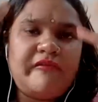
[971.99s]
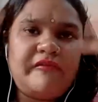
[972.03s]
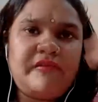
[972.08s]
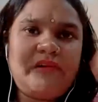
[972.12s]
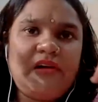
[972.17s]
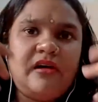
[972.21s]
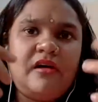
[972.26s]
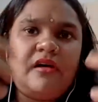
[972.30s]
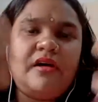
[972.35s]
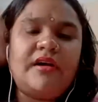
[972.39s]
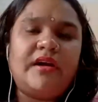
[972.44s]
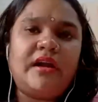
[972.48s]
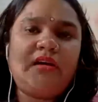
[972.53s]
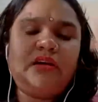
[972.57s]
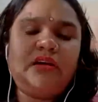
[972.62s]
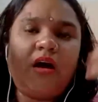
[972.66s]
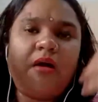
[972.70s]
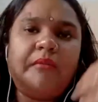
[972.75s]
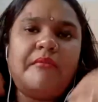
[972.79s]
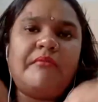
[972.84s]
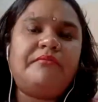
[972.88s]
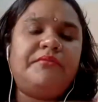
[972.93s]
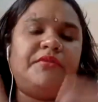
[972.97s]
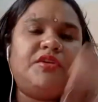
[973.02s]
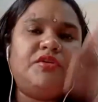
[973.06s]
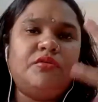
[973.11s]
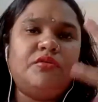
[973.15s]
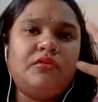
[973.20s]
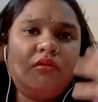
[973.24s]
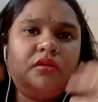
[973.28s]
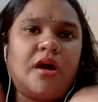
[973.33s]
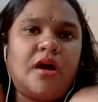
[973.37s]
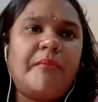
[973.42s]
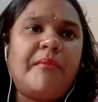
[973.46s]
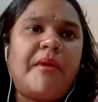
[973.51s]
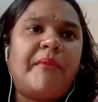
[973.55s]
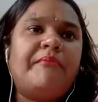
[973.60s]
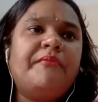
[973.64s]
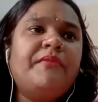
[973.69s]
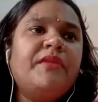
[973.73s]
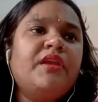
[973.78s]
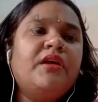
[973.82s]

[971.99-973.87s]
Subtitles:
learned and gab,